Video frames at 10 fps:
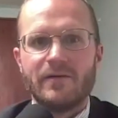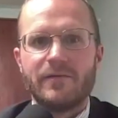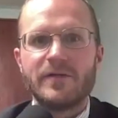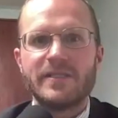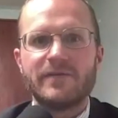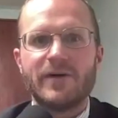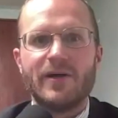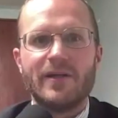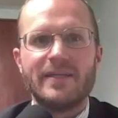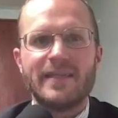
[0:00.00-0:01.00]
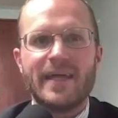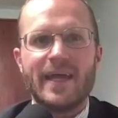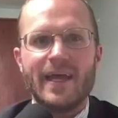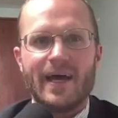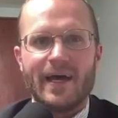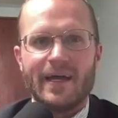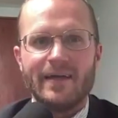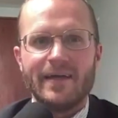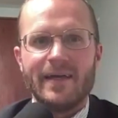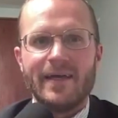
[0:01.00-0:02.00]
First of all, is
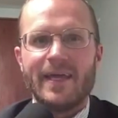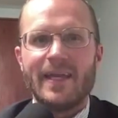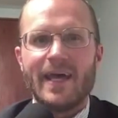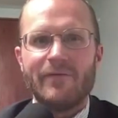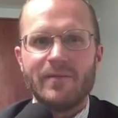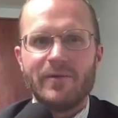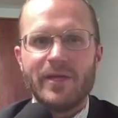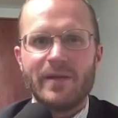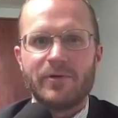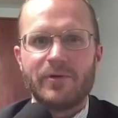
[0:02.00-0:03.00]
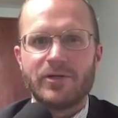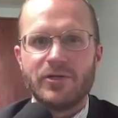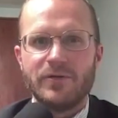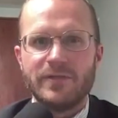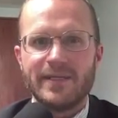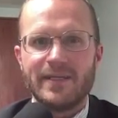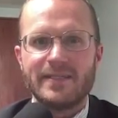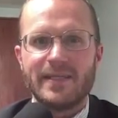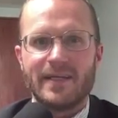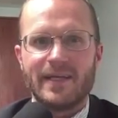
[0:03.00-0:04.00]
AI inevitably
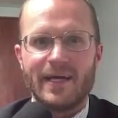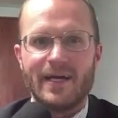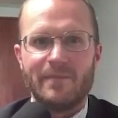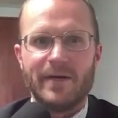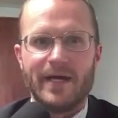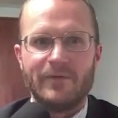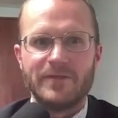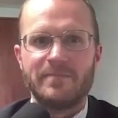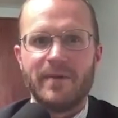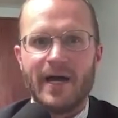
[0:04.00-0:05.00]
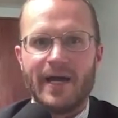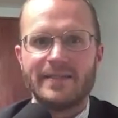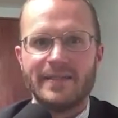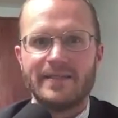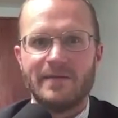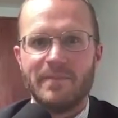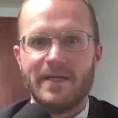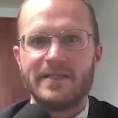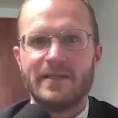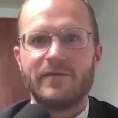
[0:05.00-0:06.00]
produces and compounds biases and
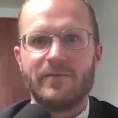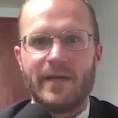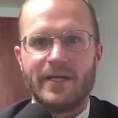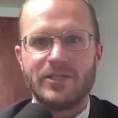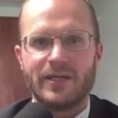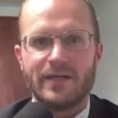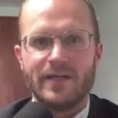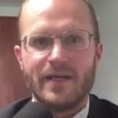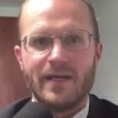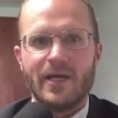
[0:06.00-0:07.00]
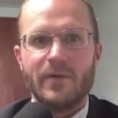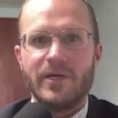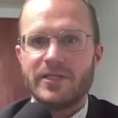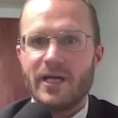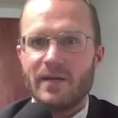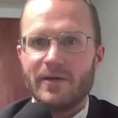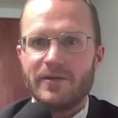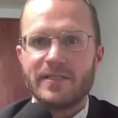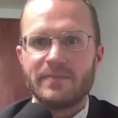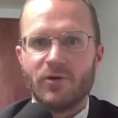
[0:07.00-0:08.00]
misinformation. We could talk about
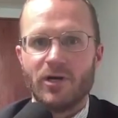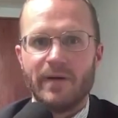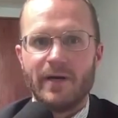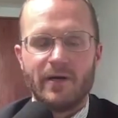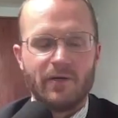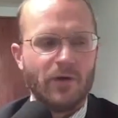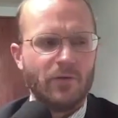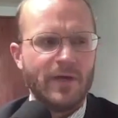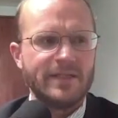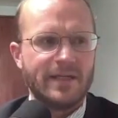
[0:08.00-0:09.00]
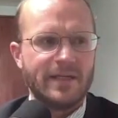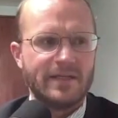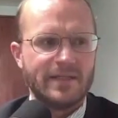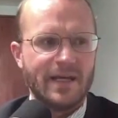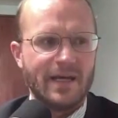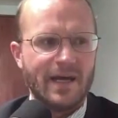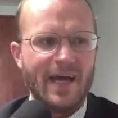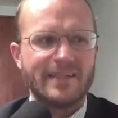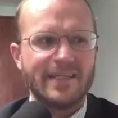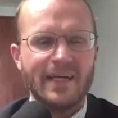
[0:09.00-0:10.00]
this more, but one reason is
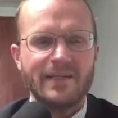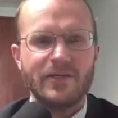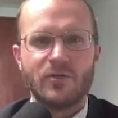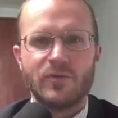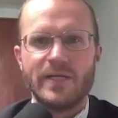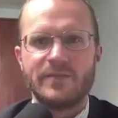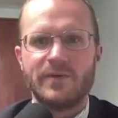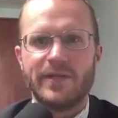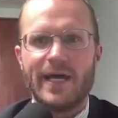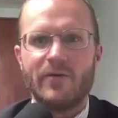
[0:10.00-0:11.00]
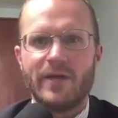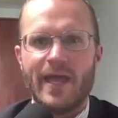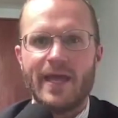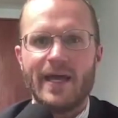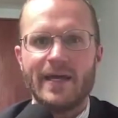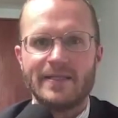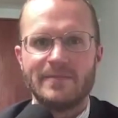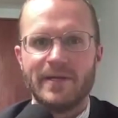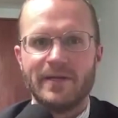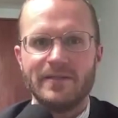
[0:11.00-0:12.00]
a technical reason with how an AI is
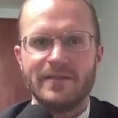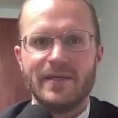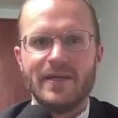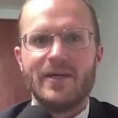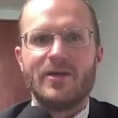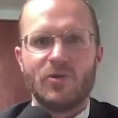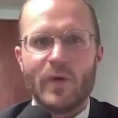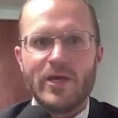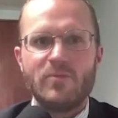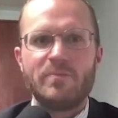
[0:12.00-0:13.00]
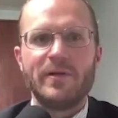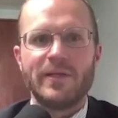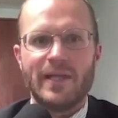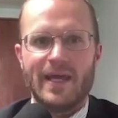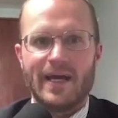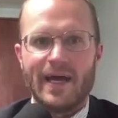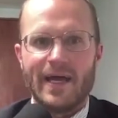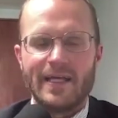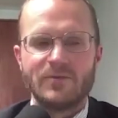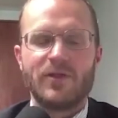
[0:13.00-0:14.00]
built. The way you build an AI
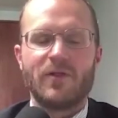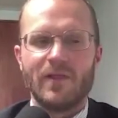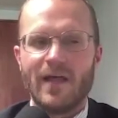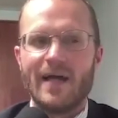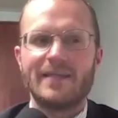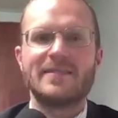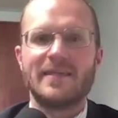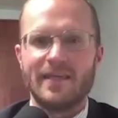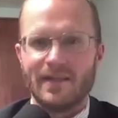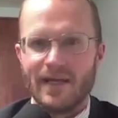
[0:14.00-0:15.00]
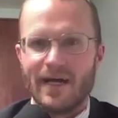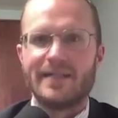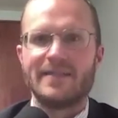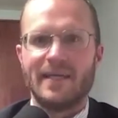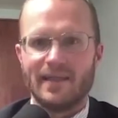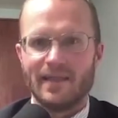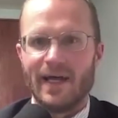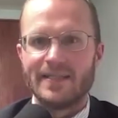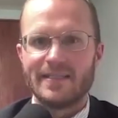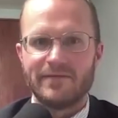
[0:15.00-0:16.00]
is with lots and lots and
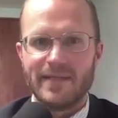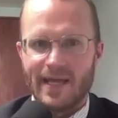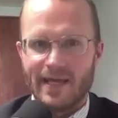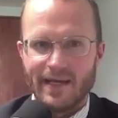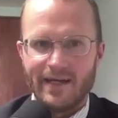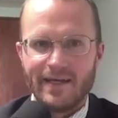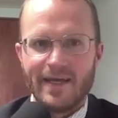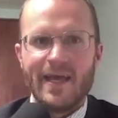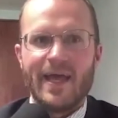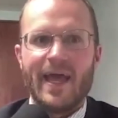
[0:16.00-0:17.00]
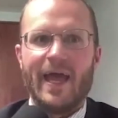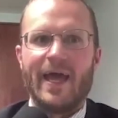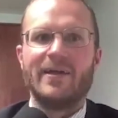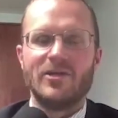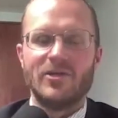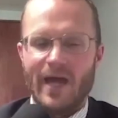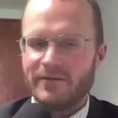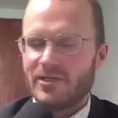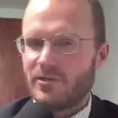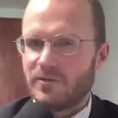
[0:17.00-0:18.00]
lots of data. And you
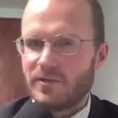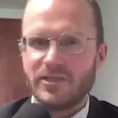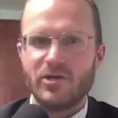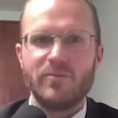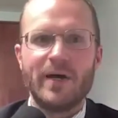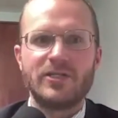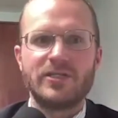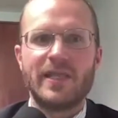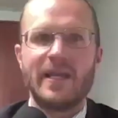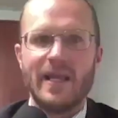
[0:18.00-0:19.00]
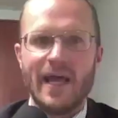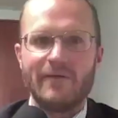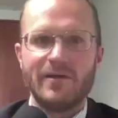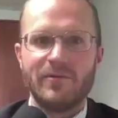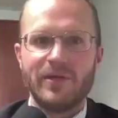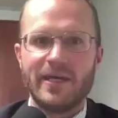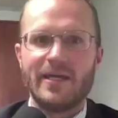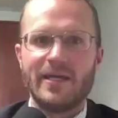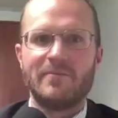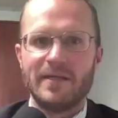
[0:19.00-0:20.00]
have to use so much that
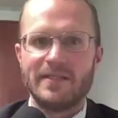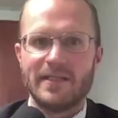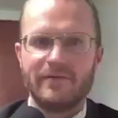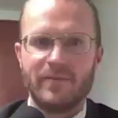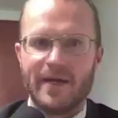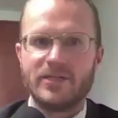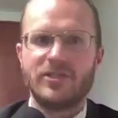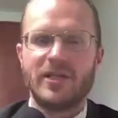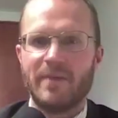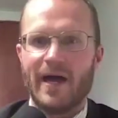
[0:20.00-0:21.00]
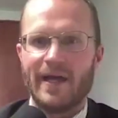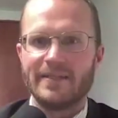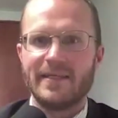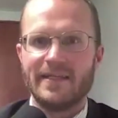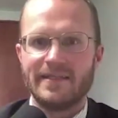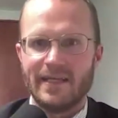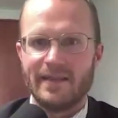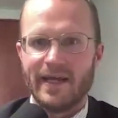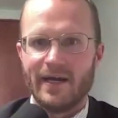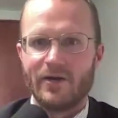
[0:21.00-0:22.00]
inevitably misinformation and bias gets in
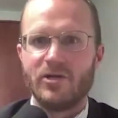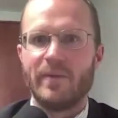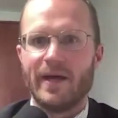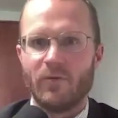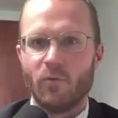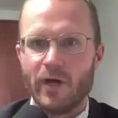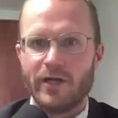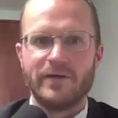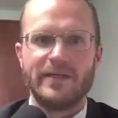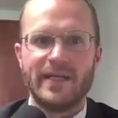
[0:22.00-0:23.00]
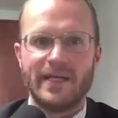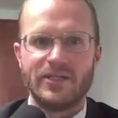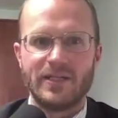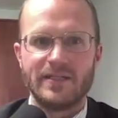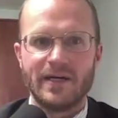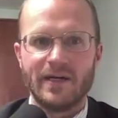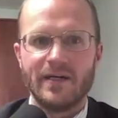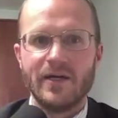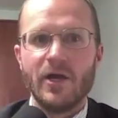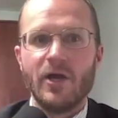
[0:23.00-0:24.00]
there no matter what your intentions are.
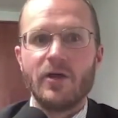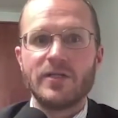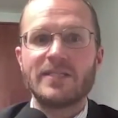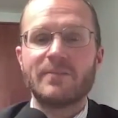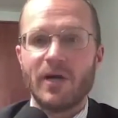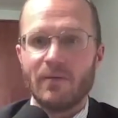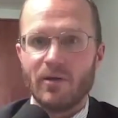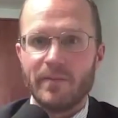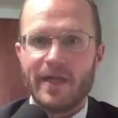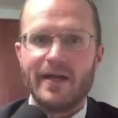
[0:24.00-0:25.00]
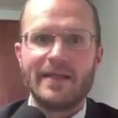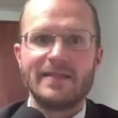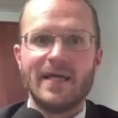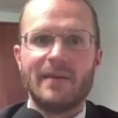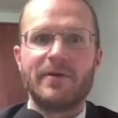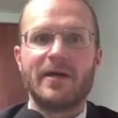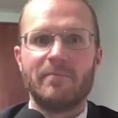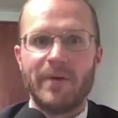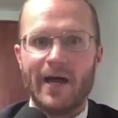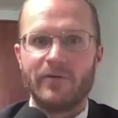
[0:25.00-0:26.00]
So that's a problem, and it ends up
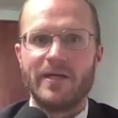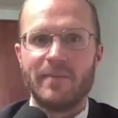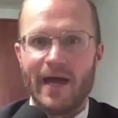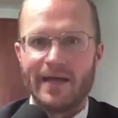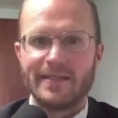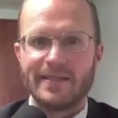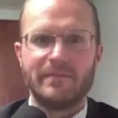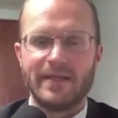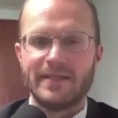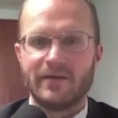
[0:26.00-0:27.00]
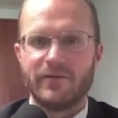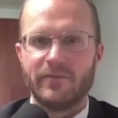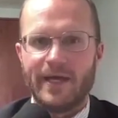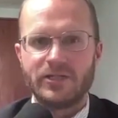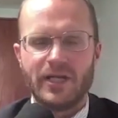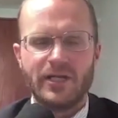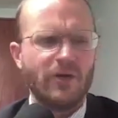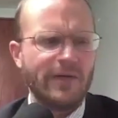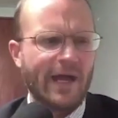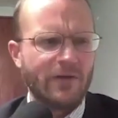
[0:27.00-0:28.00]
compounding biases and misinformation. And
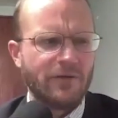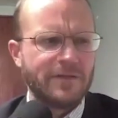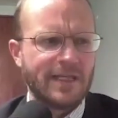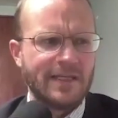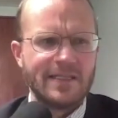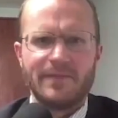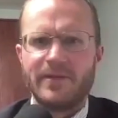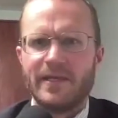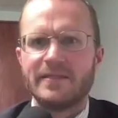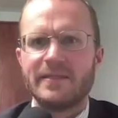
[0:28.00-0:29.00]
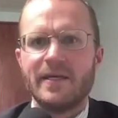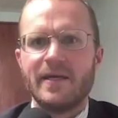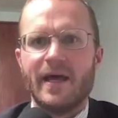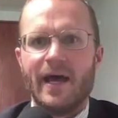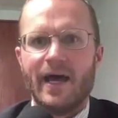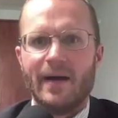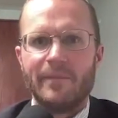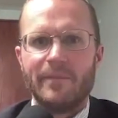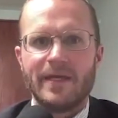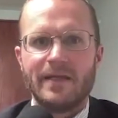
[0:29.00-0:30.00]
no doubt you've seen some of this
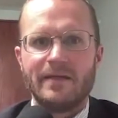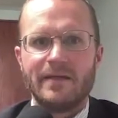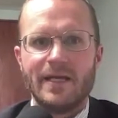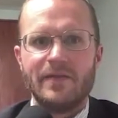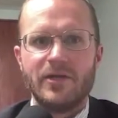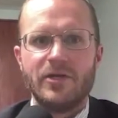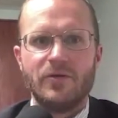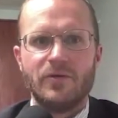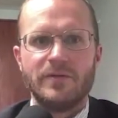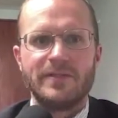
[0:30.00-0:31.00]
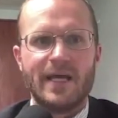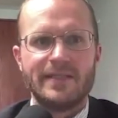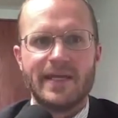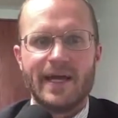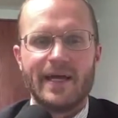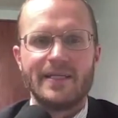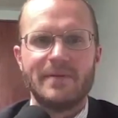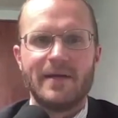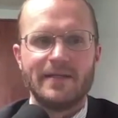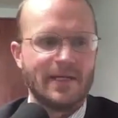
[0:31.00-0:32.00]
in the news, as AI has
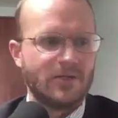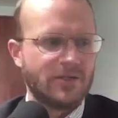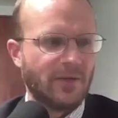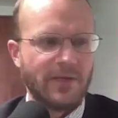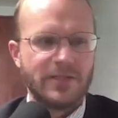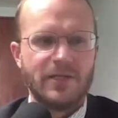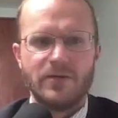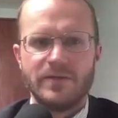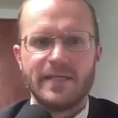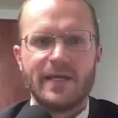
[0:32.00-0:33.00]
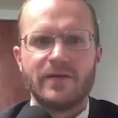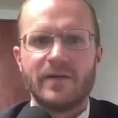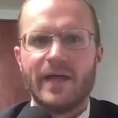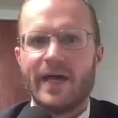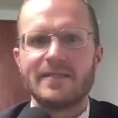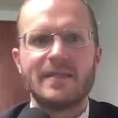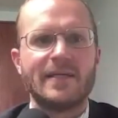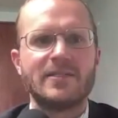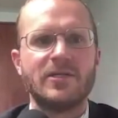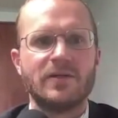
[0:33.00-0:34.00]
been so much in the news cycle the
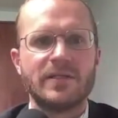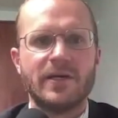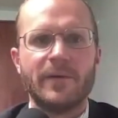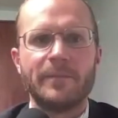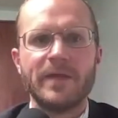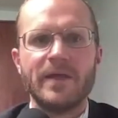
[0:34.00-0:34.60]
last year or so.